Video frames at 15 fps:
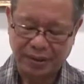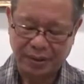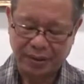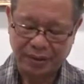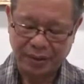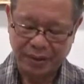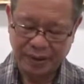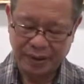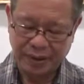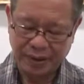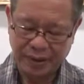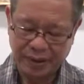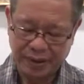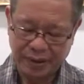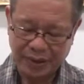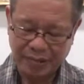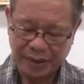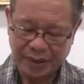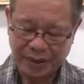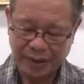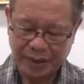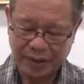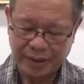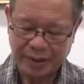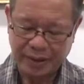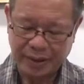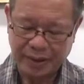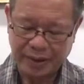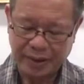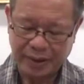All these teachings remind us
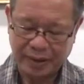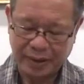that